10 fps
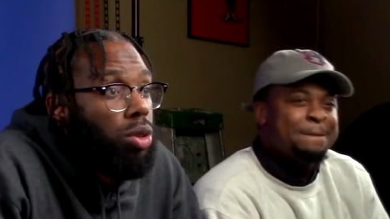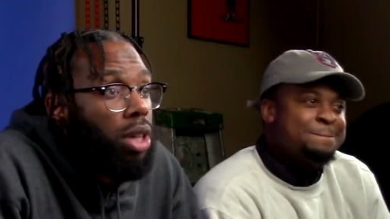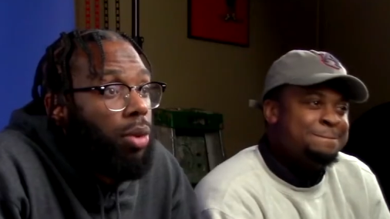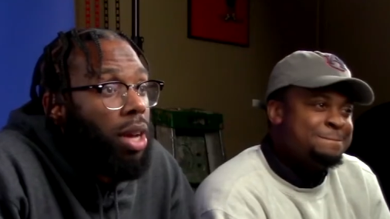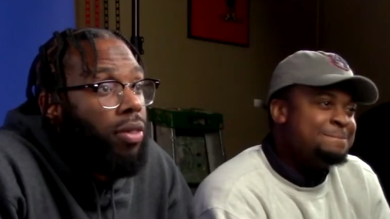Speaker 1: and
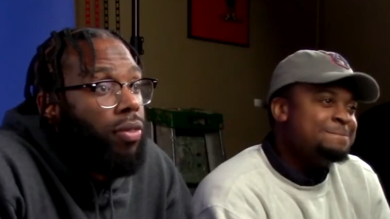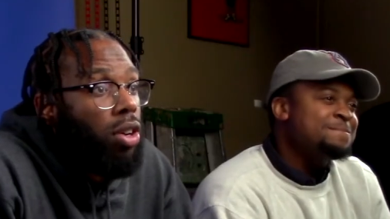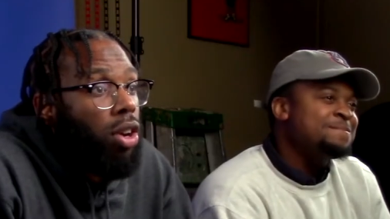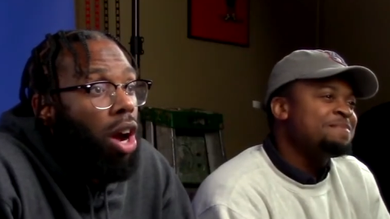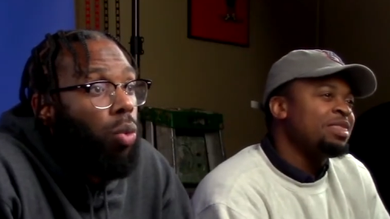we have to
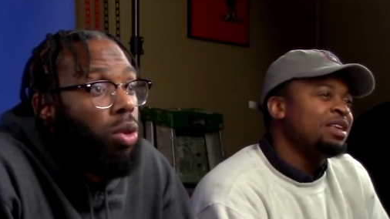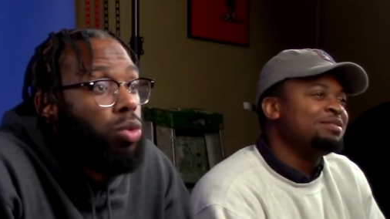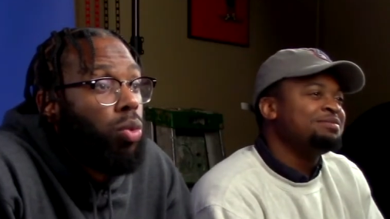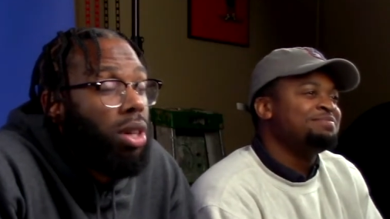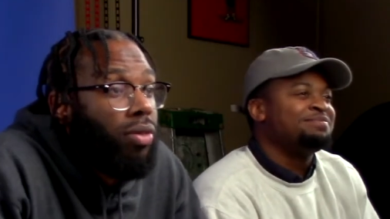figure out which
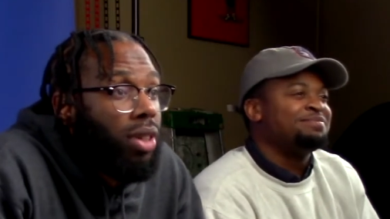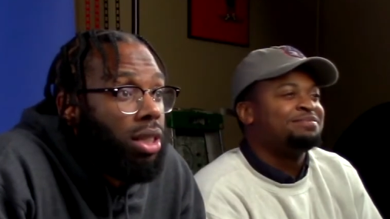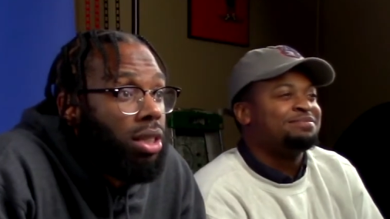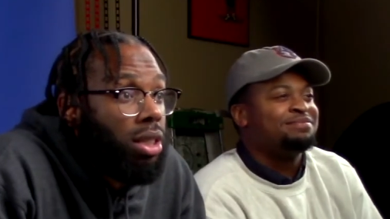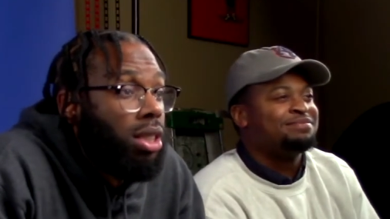one of
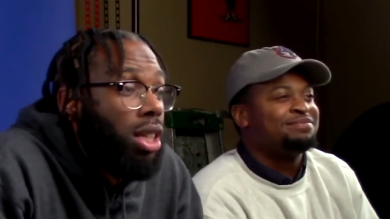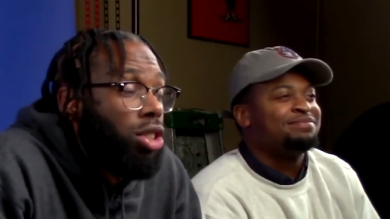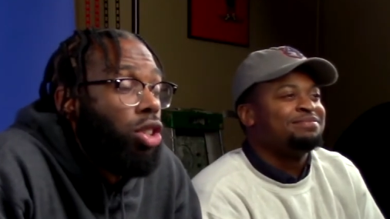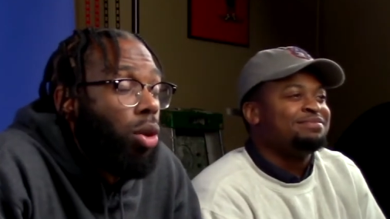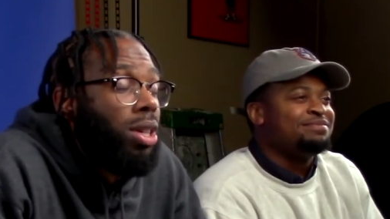us doesn't
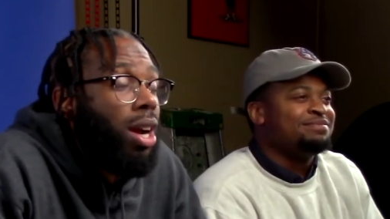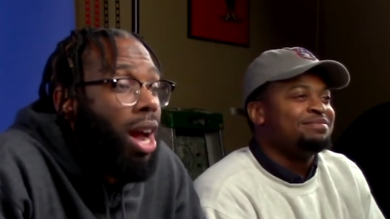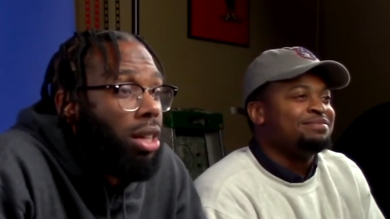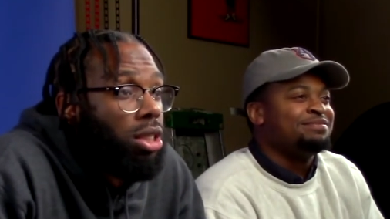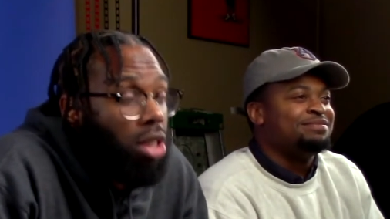know what they're
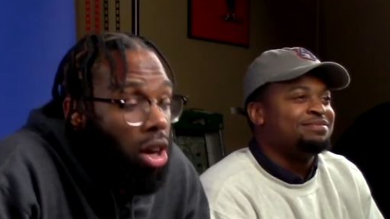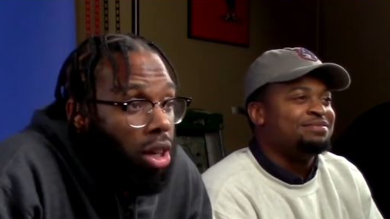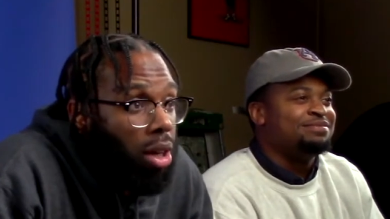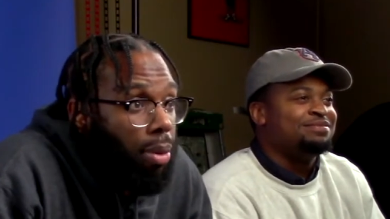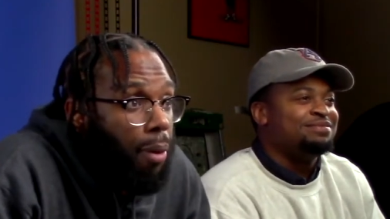actually talking about.